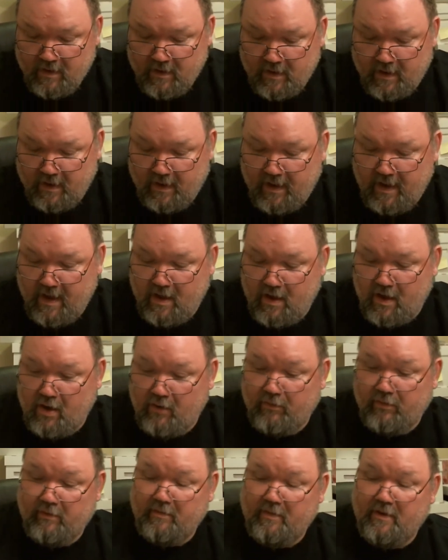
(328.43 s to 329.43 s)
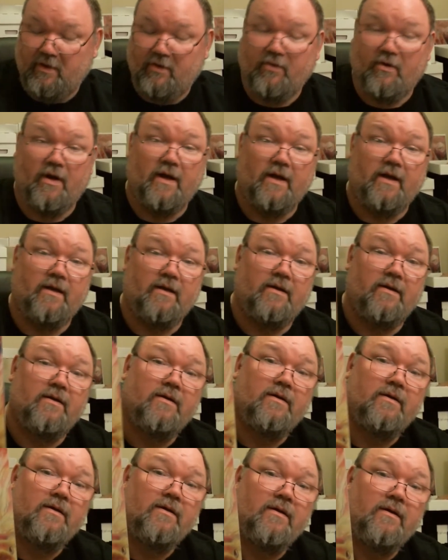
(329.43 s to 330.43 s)
they can't always be great.
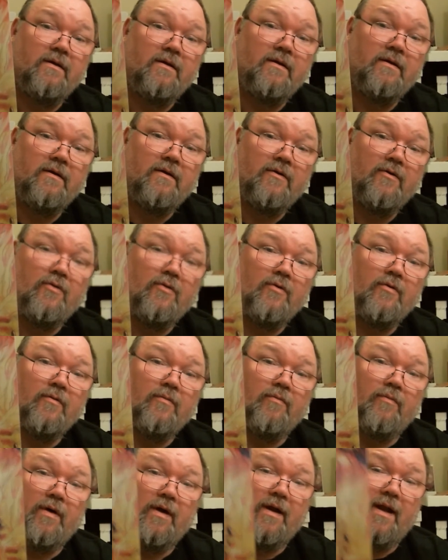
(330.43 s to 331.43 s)
But